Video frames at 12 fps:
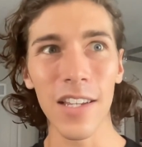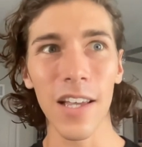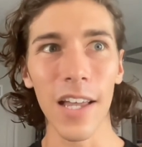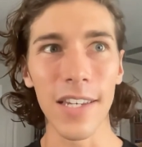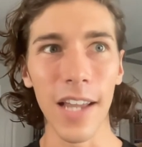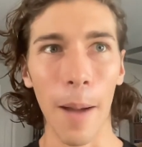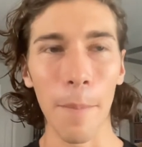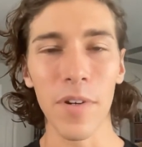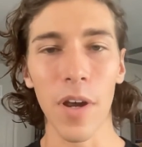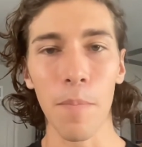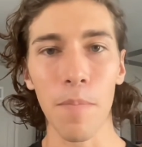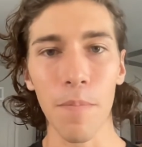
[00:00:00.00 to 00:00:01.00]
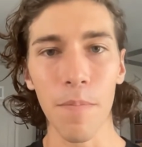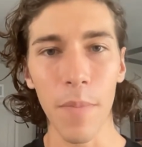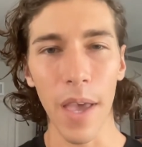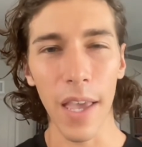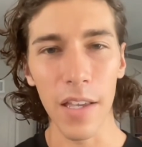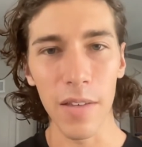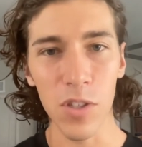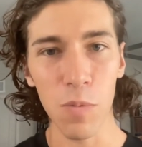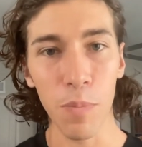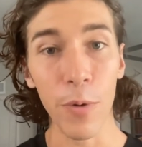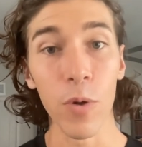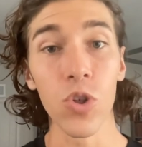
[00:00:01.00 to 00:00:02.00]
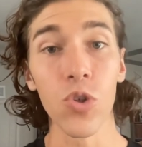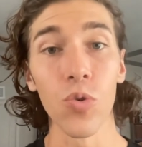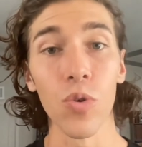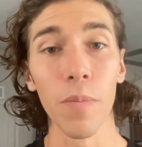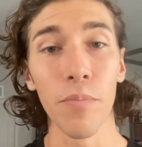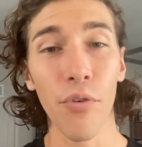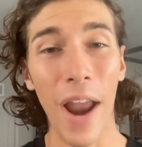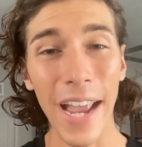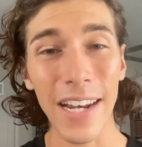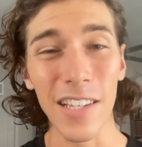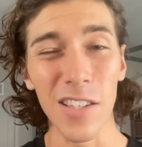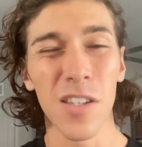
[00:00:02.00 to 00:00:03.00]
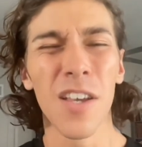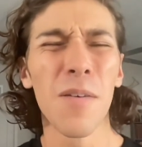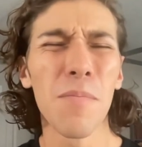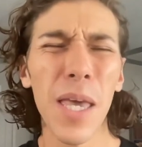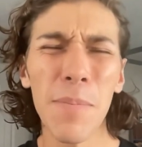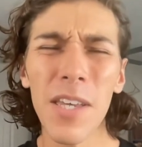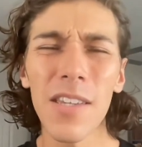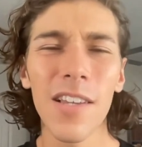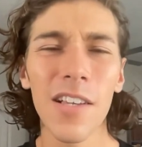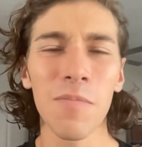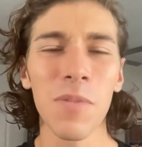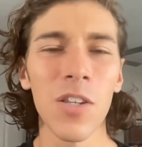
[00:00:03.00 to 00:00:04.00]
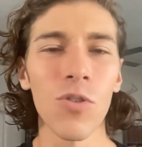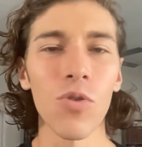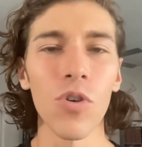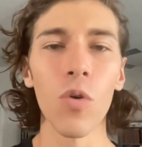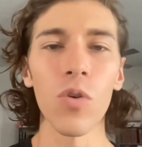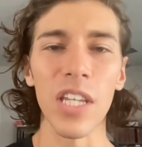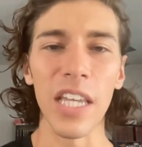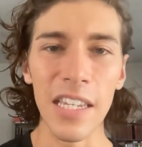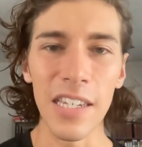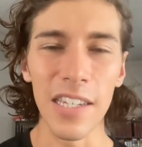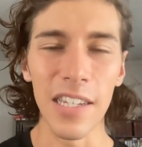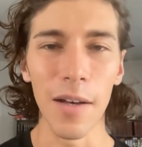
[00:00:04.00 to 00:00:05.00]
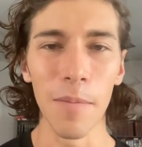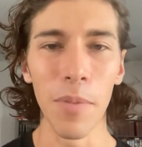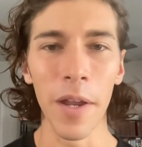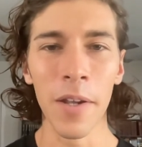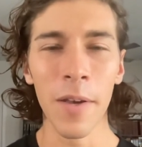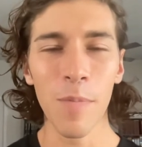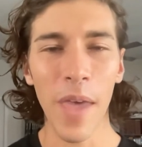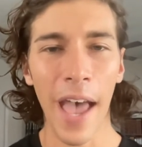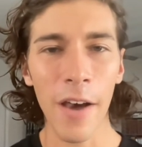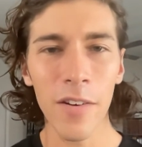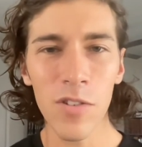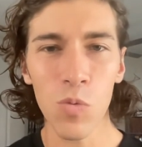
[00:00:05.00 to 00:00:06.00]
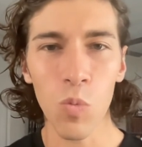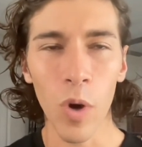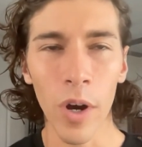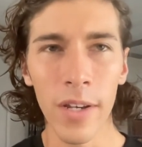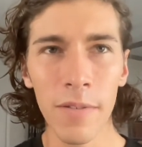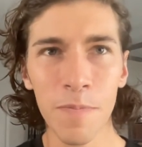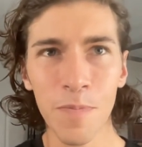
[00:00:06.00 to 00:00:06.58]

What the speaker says: adopt a spiritual practice? Maybe it doesn't mean you go to India, but how does one